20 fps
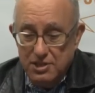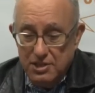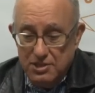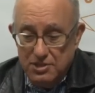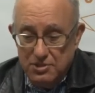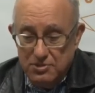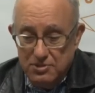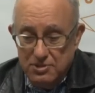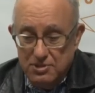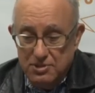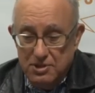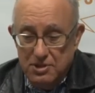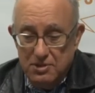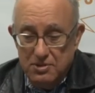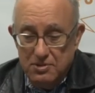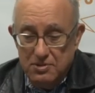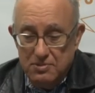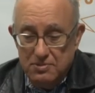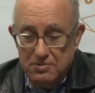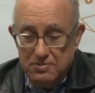you, you,
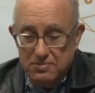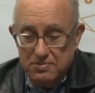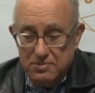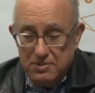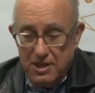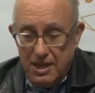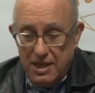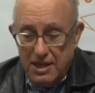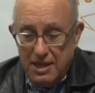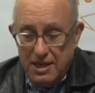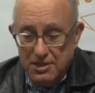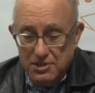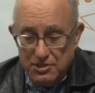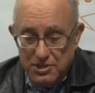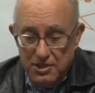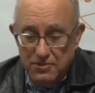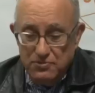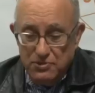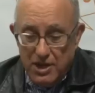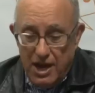know,
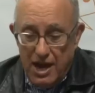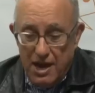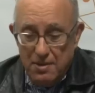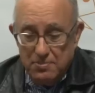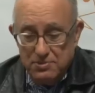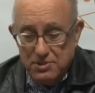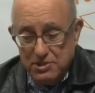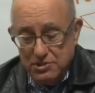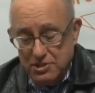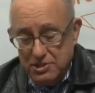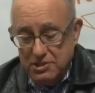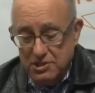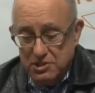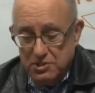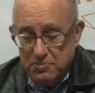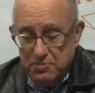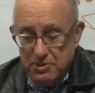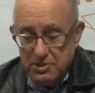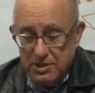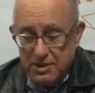Steve Jobs is in
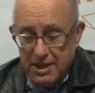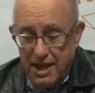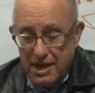this book.